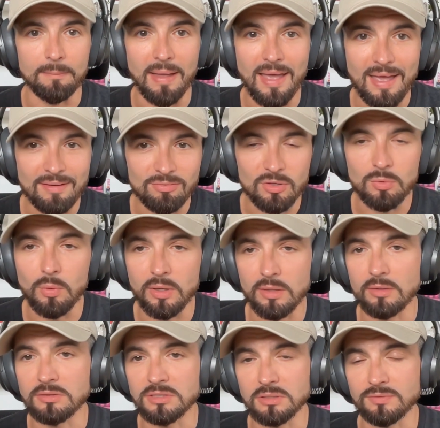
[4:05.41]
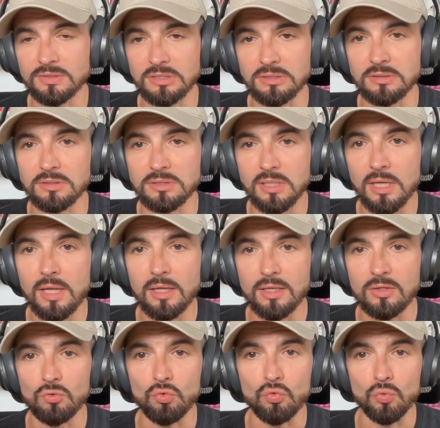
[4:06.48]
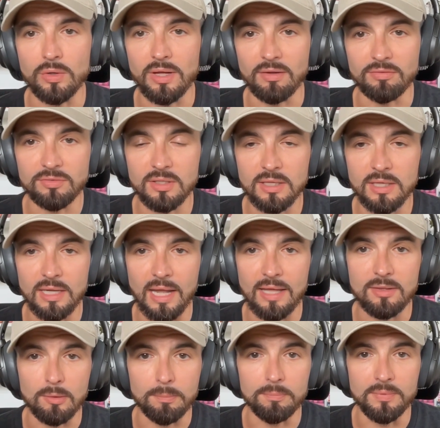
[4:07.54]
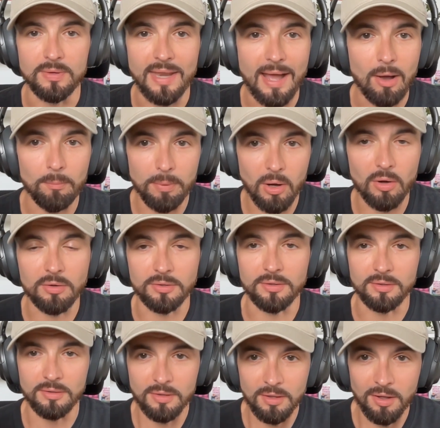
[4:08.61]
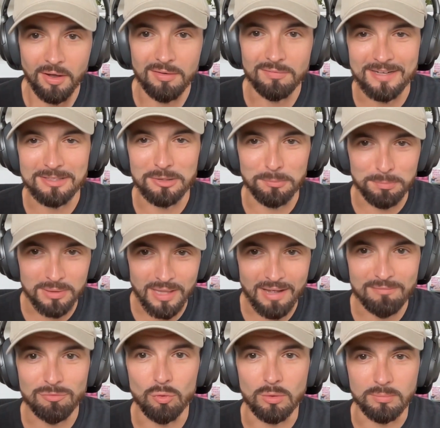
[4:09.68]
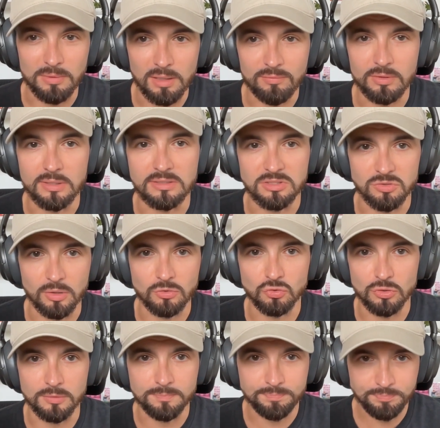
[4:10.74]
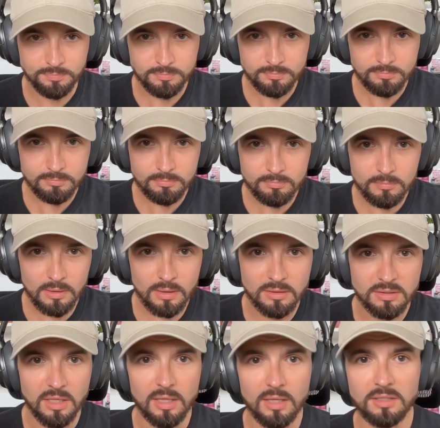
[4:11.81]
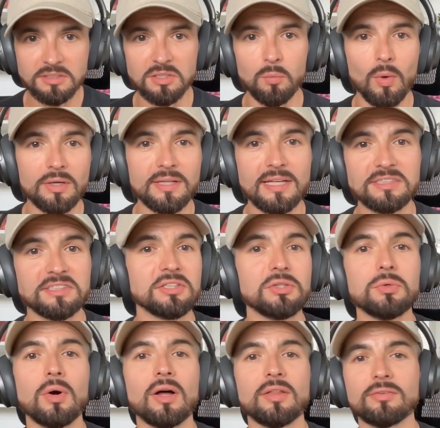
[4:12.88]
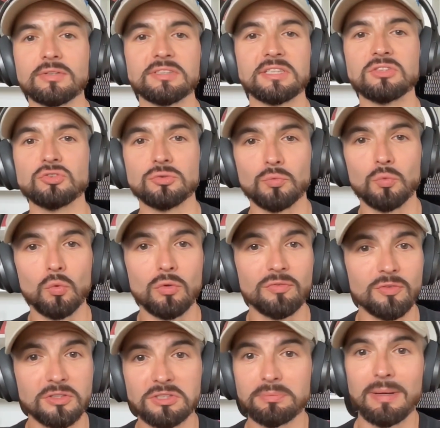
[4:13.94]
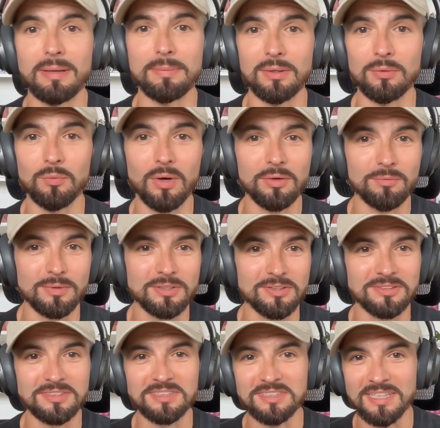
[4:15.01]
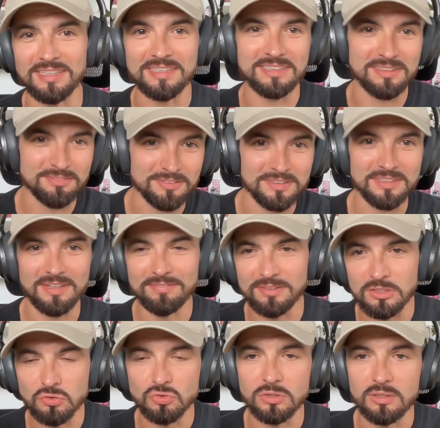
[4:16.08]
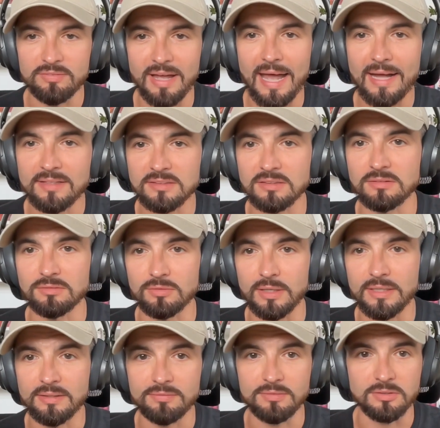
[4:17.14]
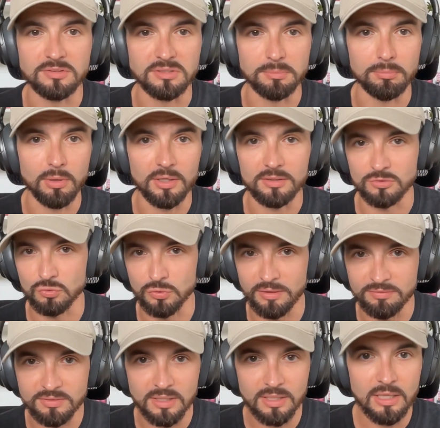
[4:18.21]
Every one of those services can drift, and they're now part of your platform governance structure. So one gets the new authorization rule first, maybe. One returns a slightly different definition of active, right, if there's some product drift.